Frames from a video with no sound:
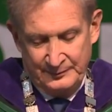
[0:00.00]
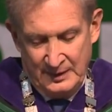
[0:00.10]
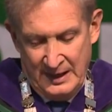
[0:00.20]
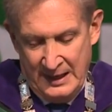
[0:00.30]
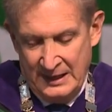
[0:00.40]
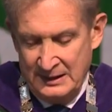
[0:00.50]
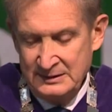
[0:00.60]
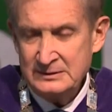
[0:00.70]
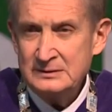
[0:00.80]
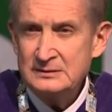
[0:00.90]

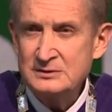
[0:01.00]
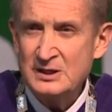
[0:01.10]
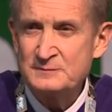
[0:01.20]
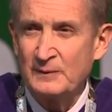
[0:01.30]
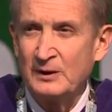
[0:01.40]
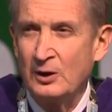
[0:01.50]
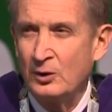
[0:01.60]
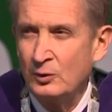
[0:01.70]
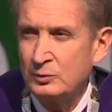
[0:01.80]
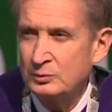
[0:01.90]
And just
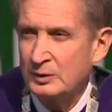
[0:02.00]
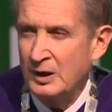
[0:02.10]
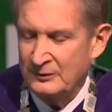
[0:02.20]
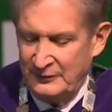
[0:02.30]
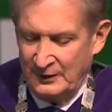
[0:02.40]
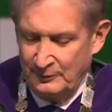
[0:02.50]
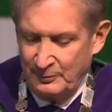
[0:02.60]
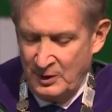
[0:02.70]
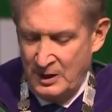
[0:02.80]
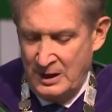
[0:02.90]
below Longfellow
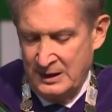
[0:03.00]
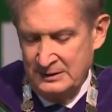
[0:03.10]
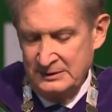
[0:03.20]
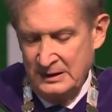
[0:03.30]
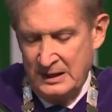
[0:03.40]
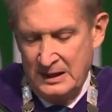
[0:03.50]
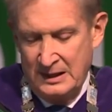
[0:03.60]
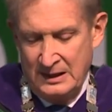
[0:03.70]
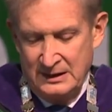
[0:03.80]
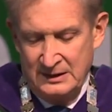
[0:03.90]
Pond,
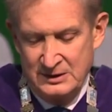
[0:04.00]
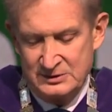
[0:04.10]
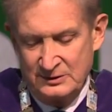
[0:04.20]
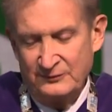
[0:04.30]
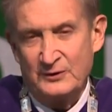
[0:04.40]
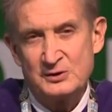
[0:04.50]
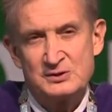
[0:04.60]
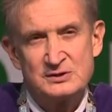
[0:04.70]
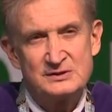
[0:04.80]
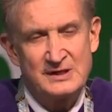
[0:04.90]
there's the
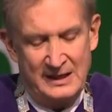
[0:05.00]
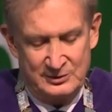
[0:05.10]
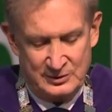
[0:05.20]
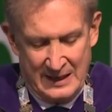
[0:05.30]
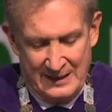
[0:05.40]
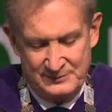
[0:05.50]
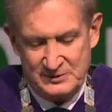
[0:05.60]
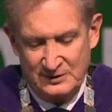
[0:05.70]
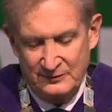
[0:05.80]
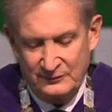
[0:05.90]
first sand traps
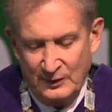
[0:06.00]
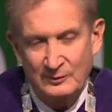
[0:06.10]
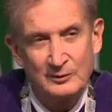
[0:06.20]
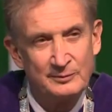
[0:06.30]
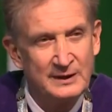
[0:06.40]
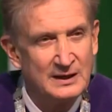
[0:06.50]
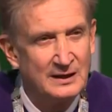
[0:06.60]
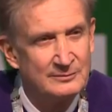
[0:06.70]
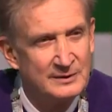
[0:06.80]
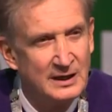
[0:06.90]
of what will
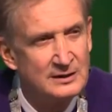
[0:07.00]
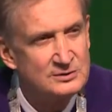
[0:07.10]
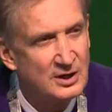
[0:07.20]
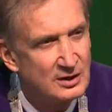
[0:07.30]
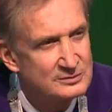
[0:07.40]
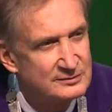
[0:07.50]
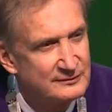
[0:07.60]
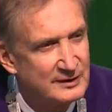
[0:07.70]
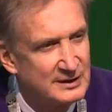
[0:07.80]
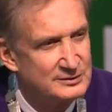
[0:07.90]
become the Charles
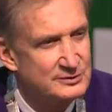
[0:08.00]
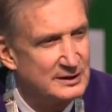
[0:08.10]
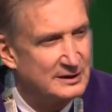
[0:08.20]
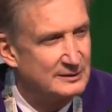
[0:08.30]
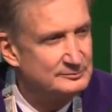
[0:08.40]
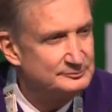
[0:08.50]
River Country Club.